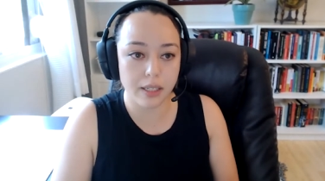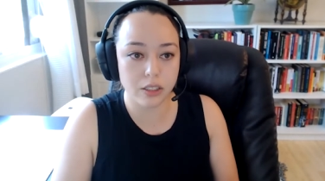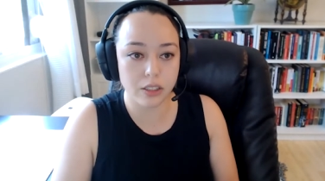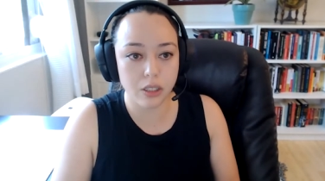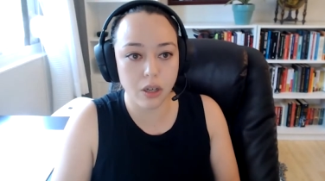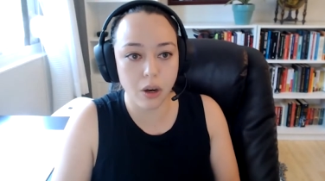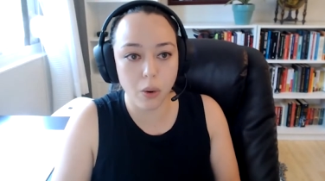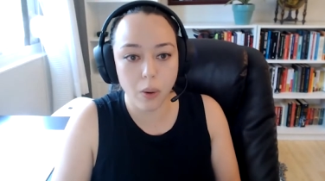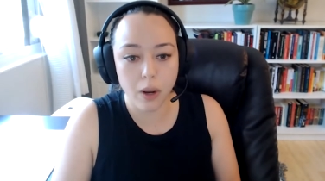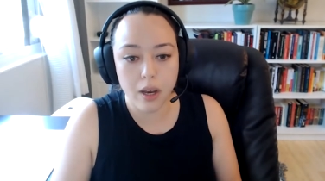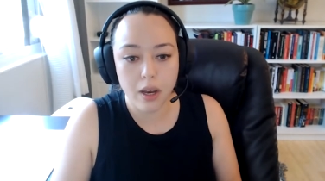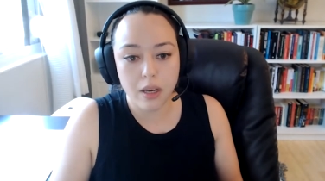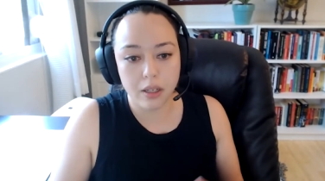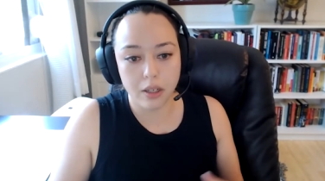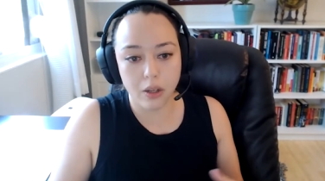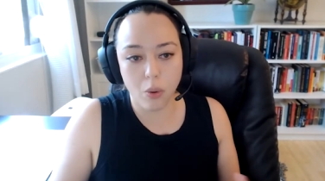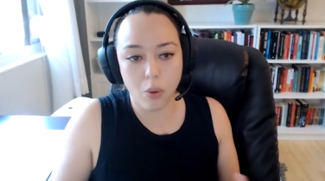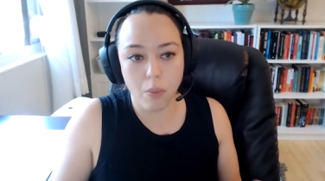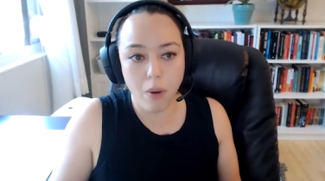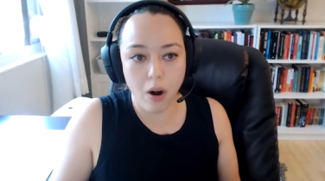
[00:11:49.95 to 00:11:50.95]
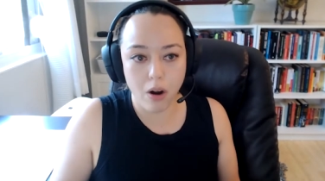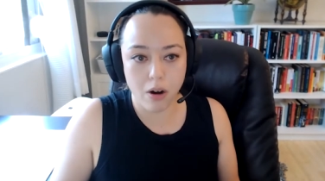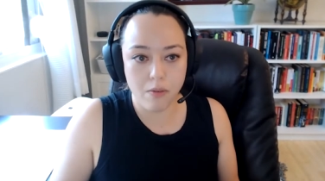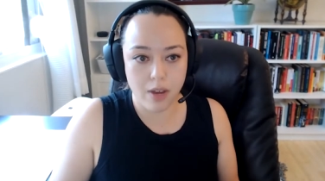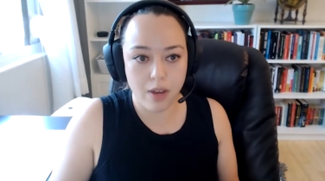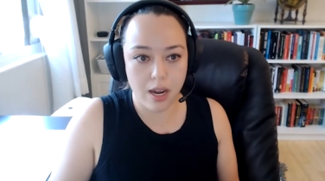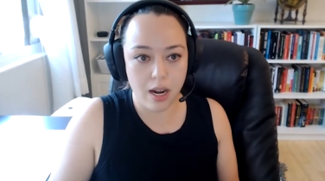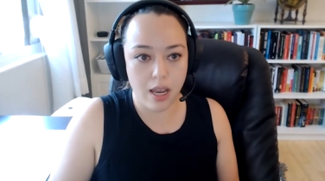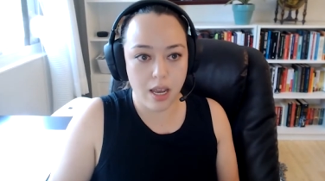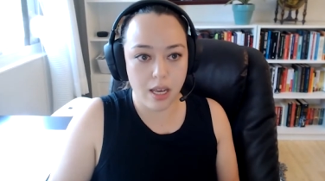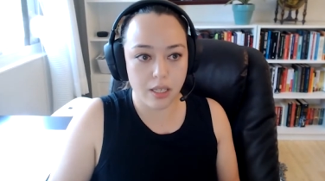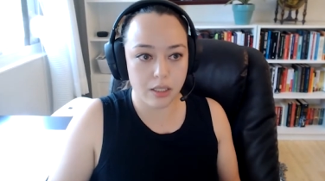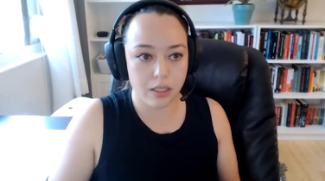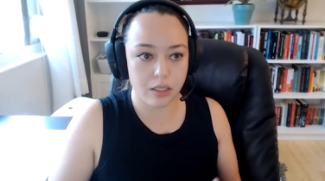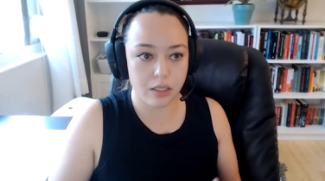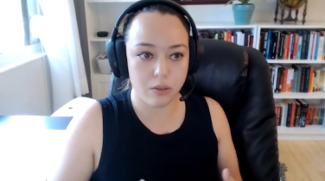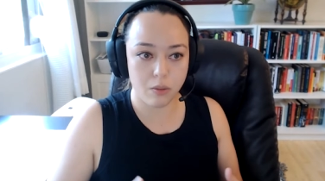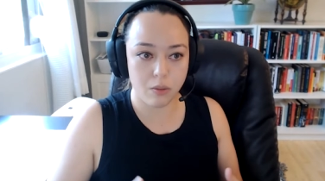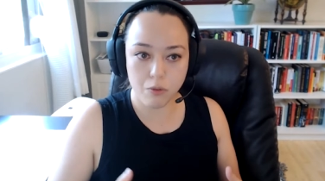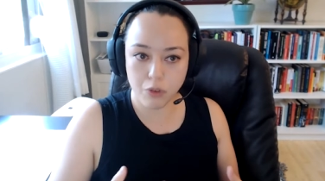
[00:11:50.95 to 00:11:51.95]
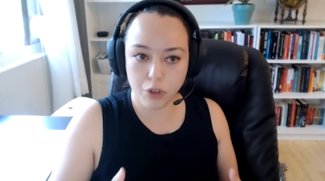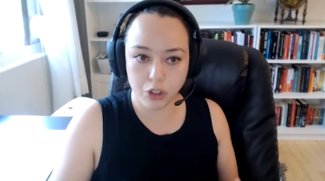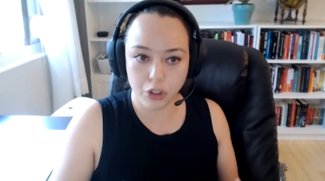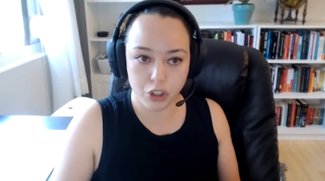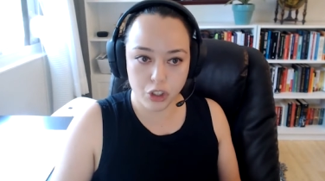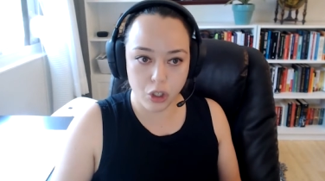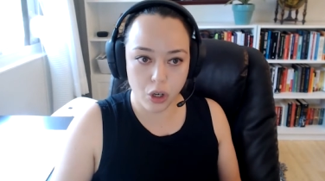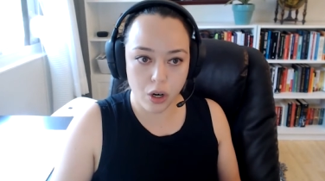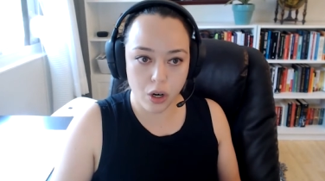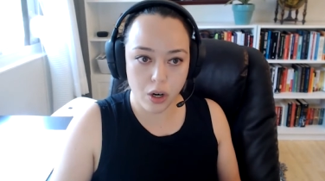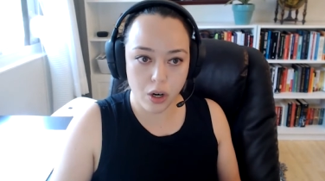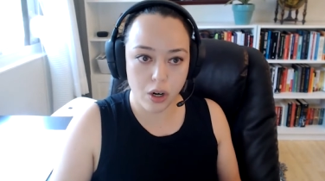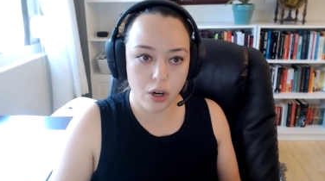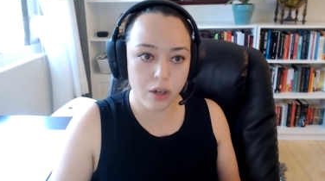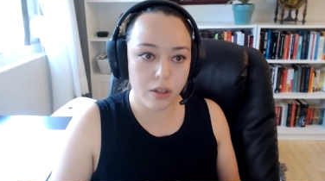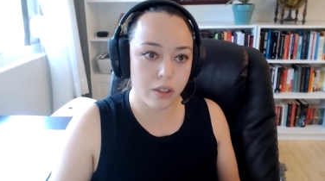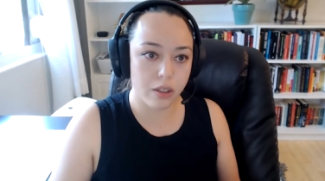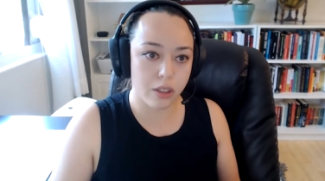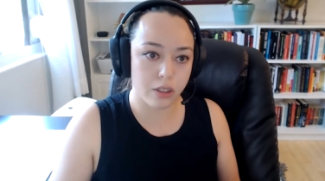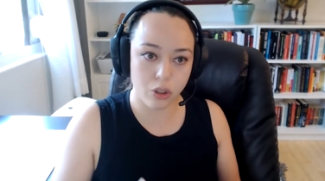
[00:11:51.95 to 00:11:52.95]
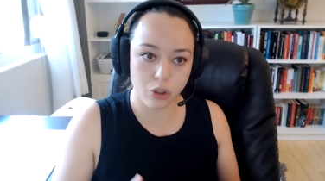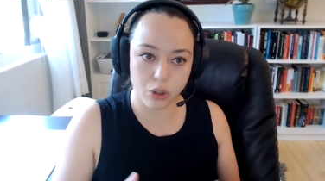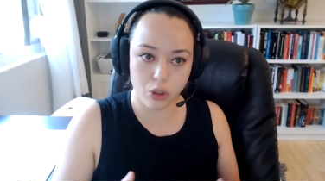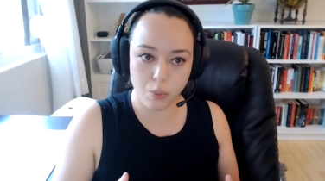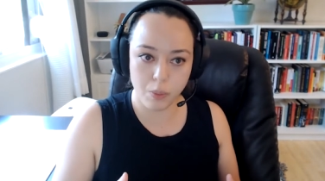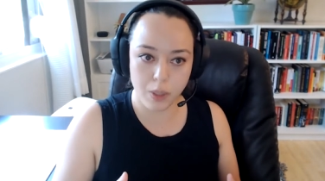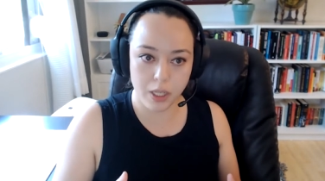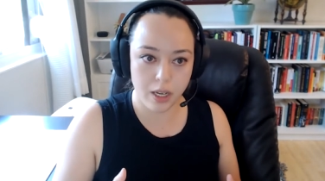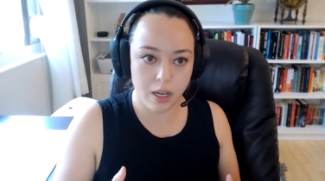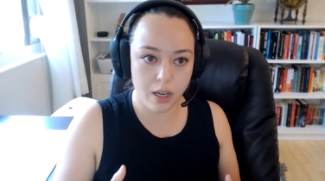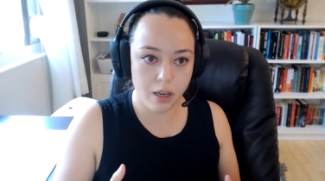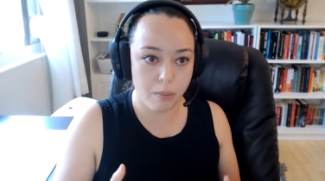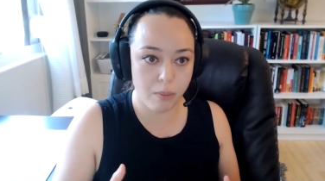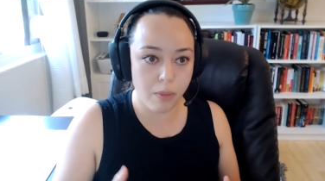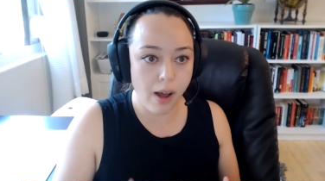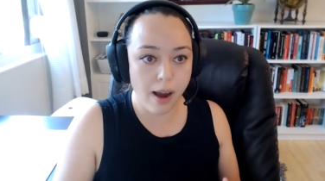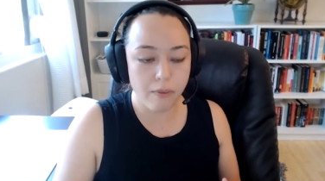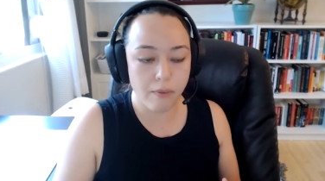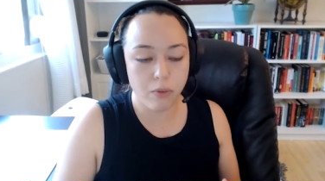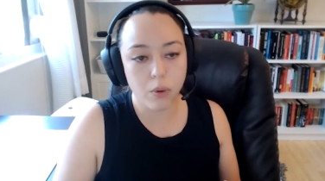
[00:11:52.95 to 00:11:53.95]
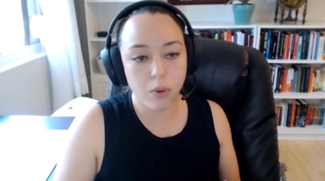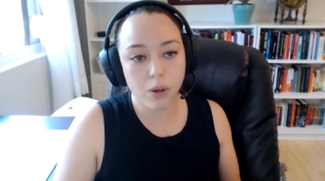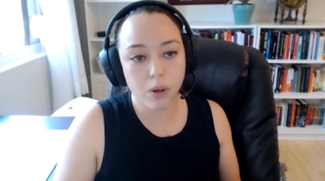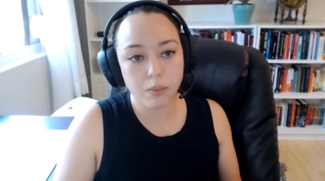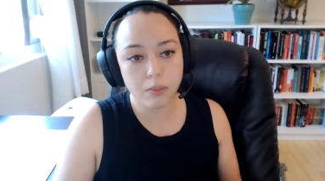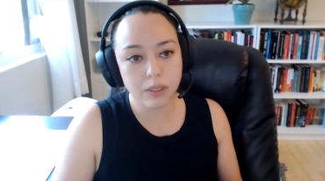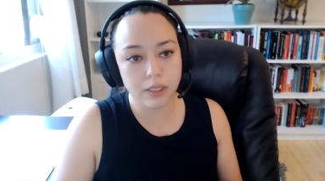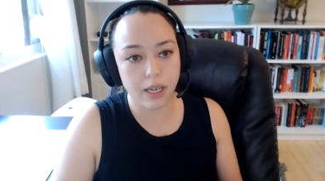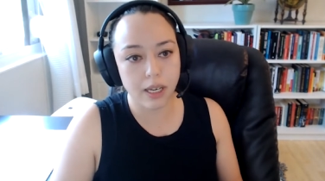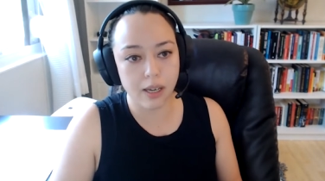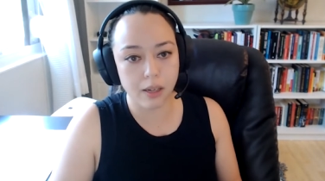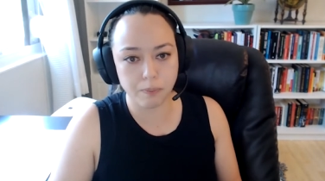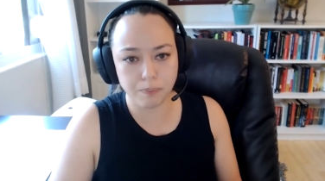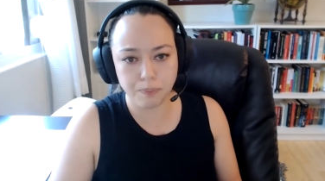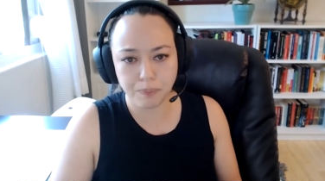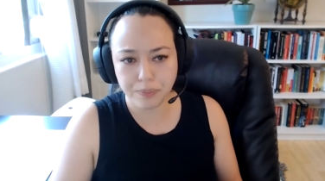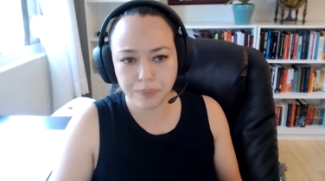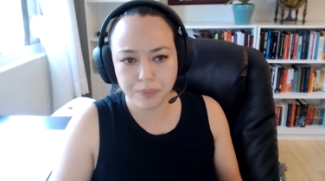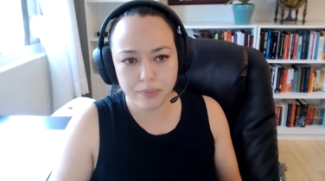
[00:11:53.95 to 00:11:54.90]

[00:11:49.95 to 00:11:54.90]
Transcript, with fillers: So, you know, part of it is for sure the social media platforms and